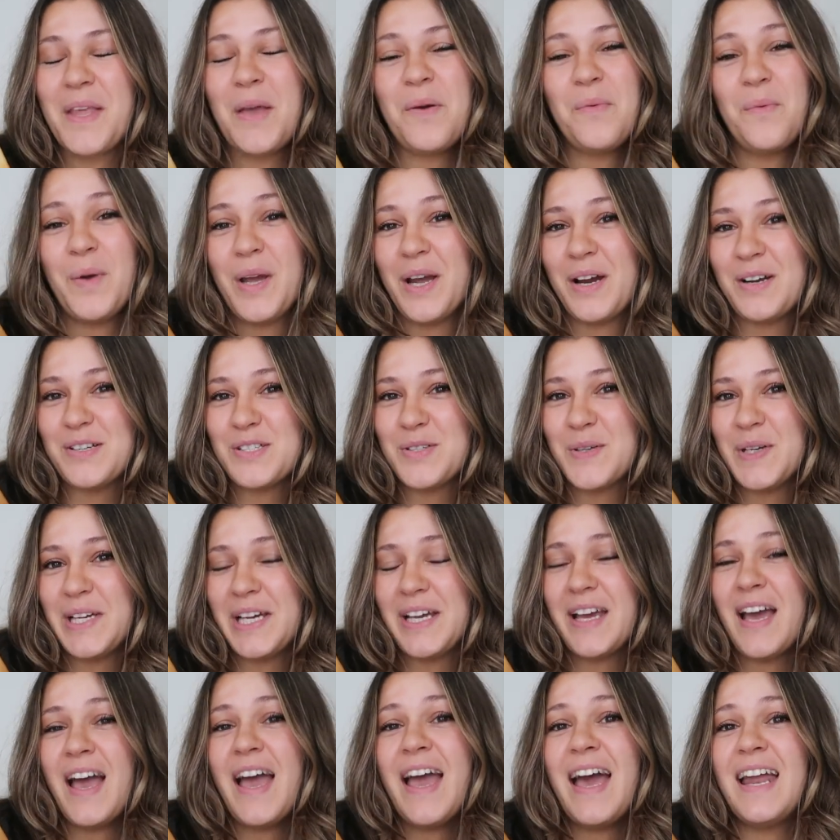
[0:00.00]
we are
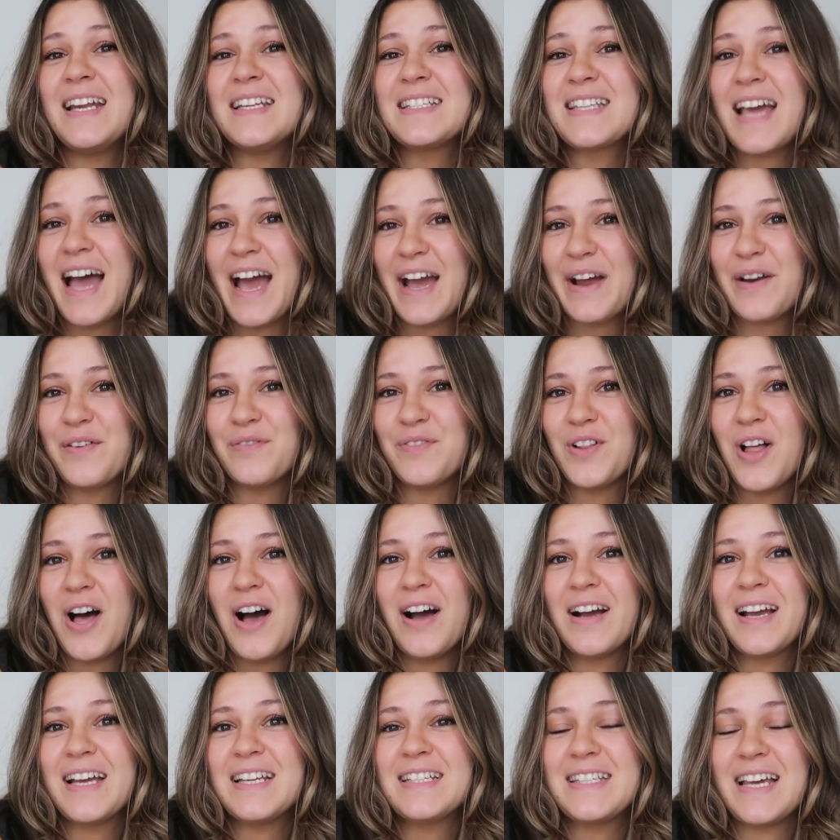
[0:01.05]
doing an entire
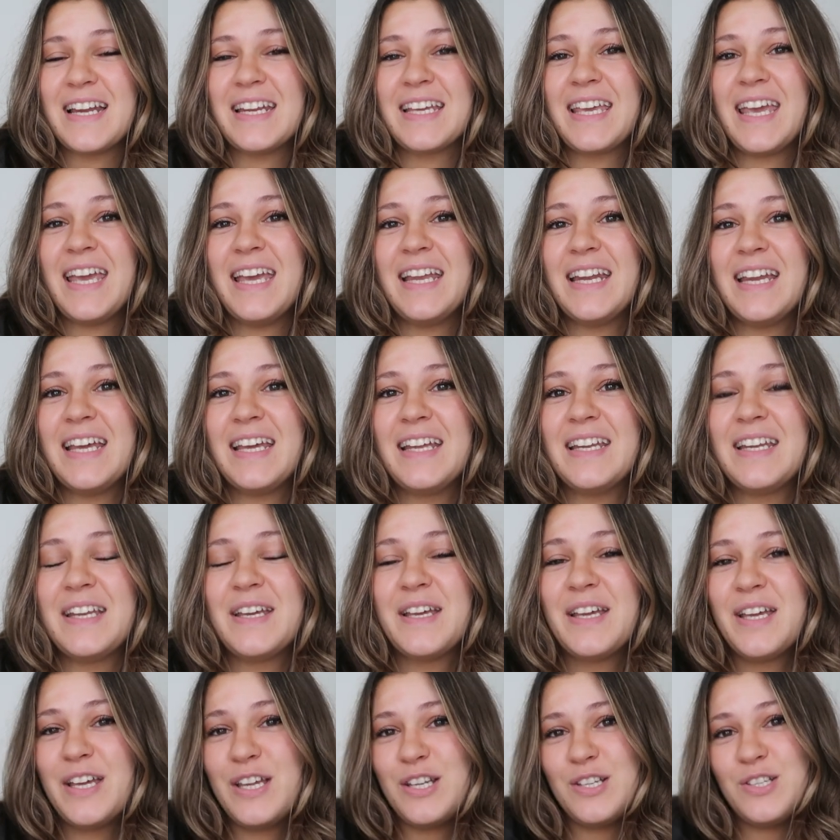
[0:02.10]
vlog dedicated
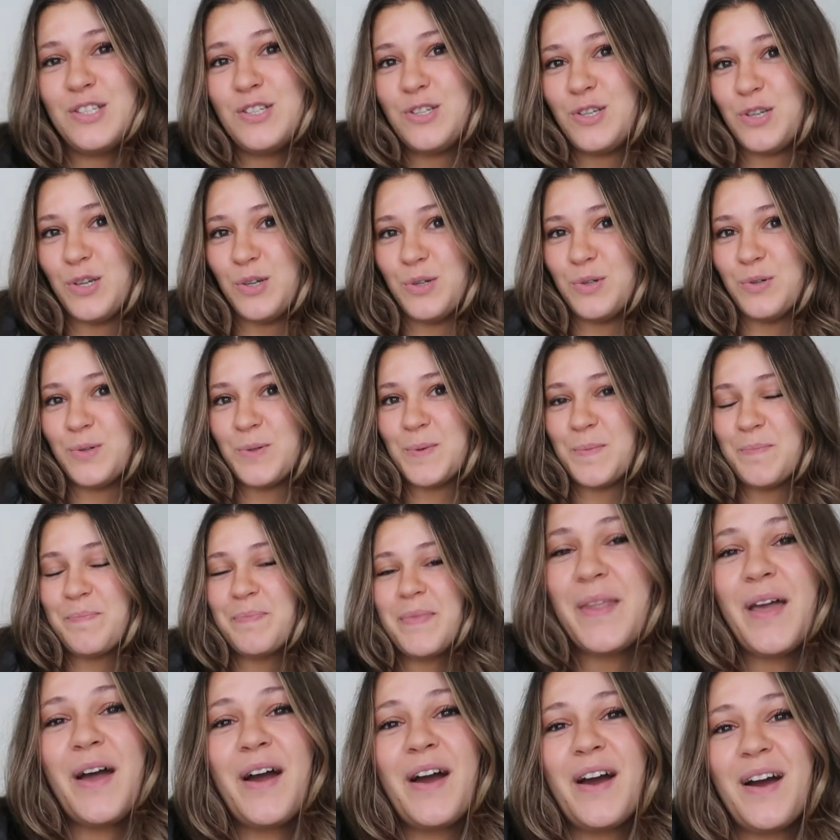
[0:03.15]
to
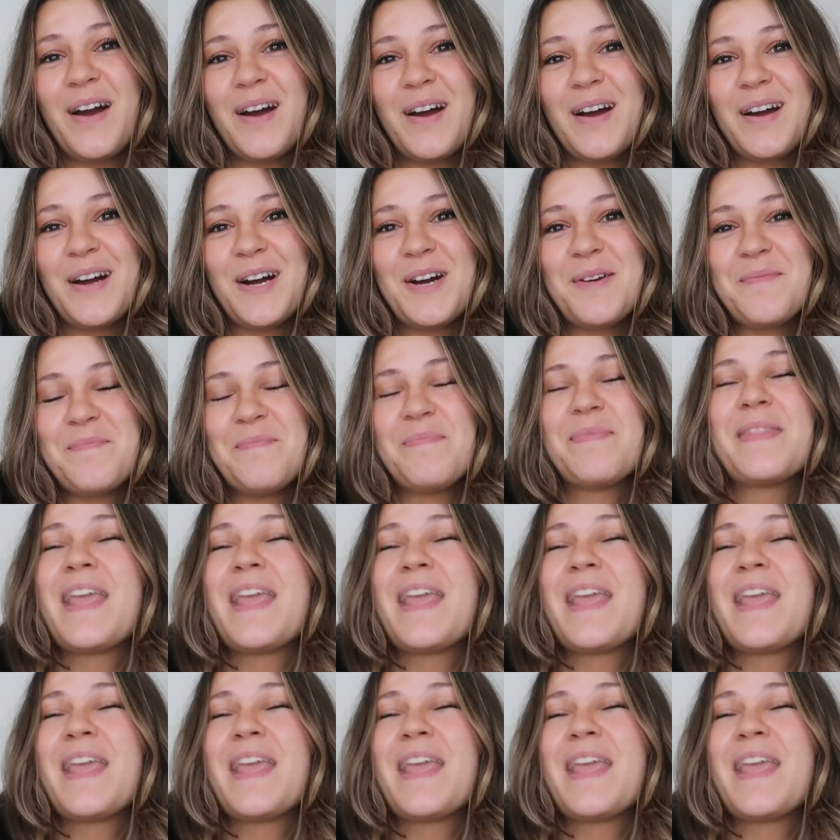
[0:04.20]
her.